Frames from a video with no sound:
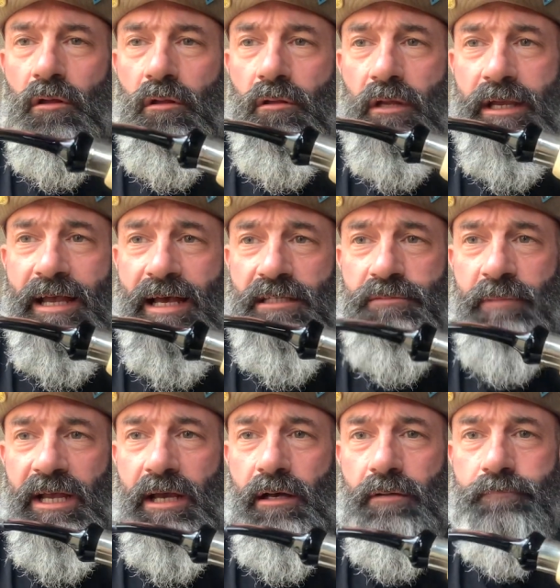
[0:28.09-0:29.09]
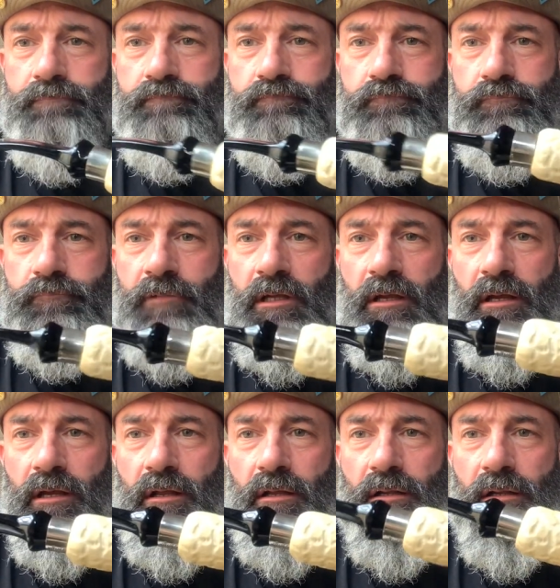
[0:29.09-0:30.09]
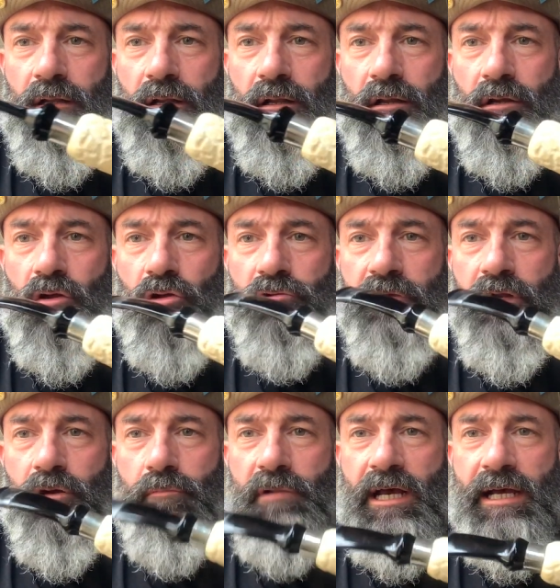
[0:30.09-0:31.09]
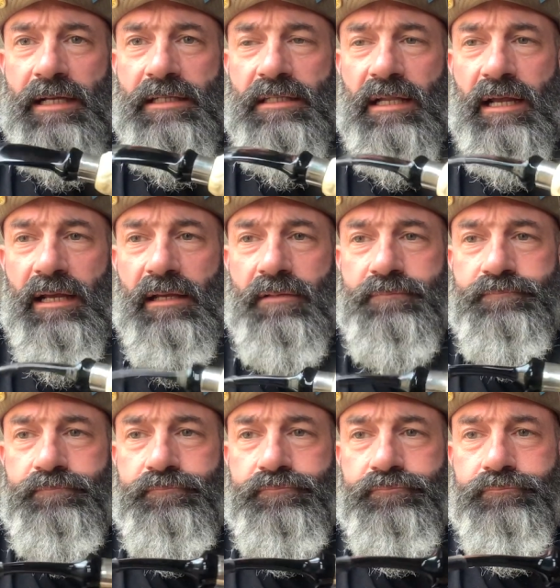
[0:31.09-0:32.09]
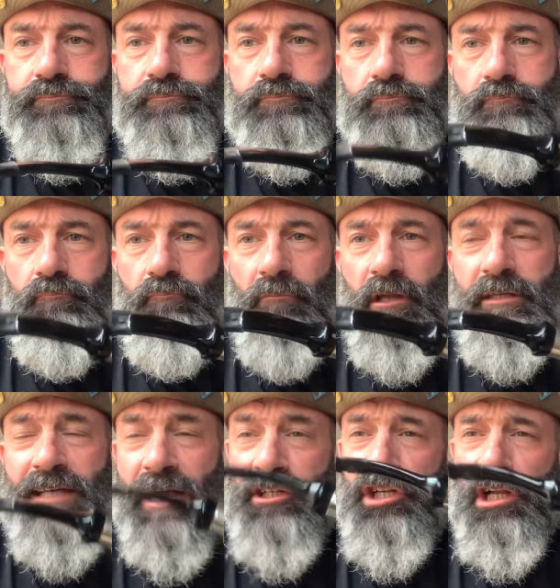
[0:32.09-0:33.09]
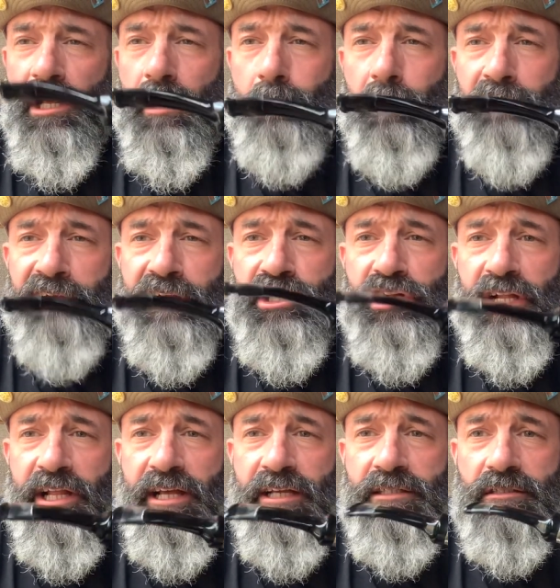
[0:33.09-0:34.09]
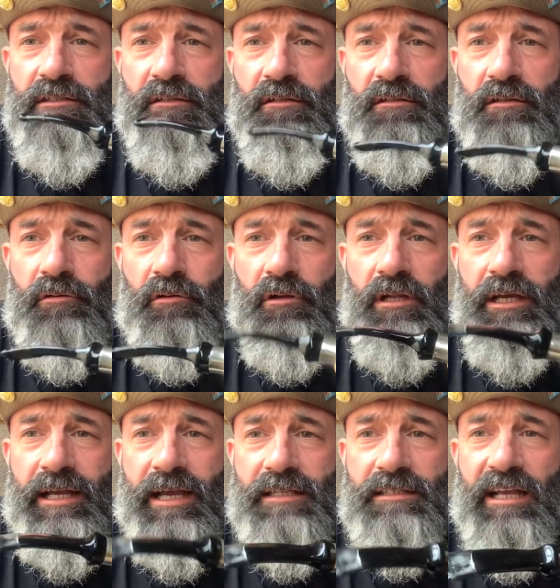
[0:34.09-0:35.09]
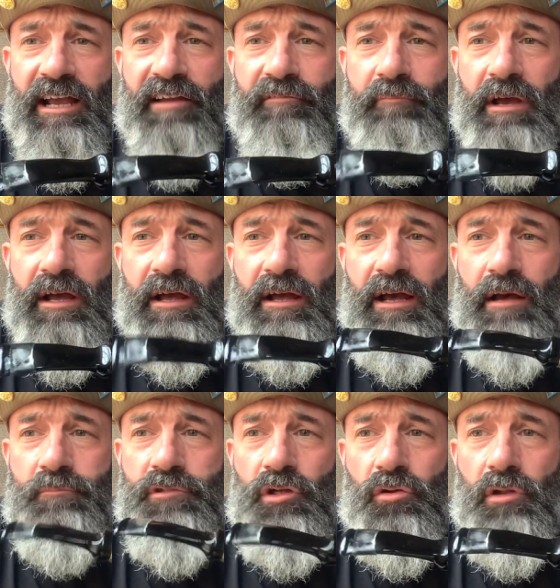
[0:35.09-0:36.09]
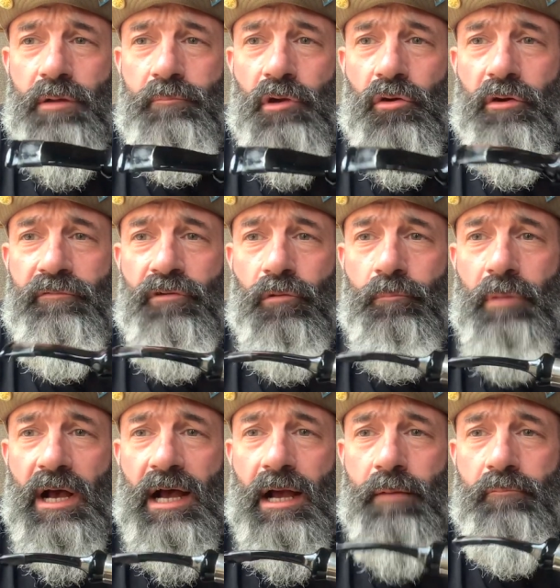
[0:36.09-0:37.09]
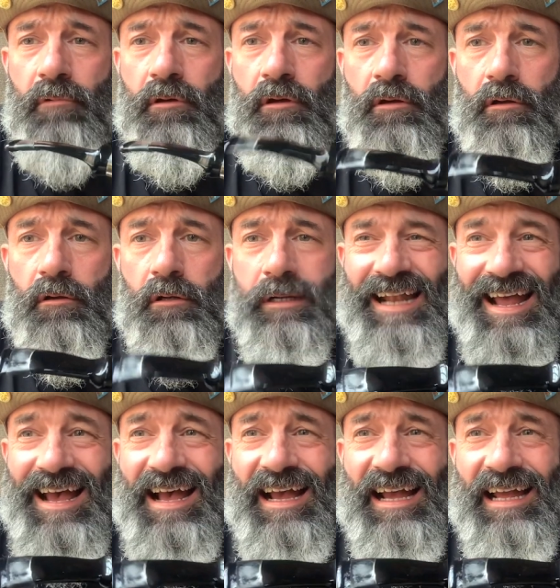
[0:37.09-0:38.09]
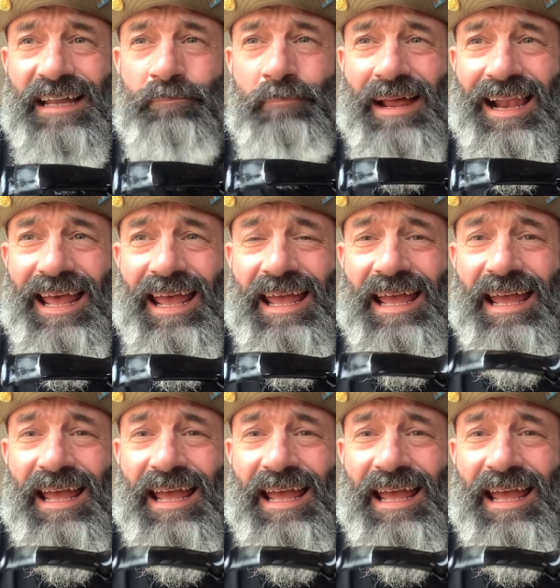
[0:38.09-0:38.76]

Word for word: The Casmere. Colouring up nicely. It's actually a Berinchi this, the one that Cass gave me. Absolutely beautiful pipe, 9 milli.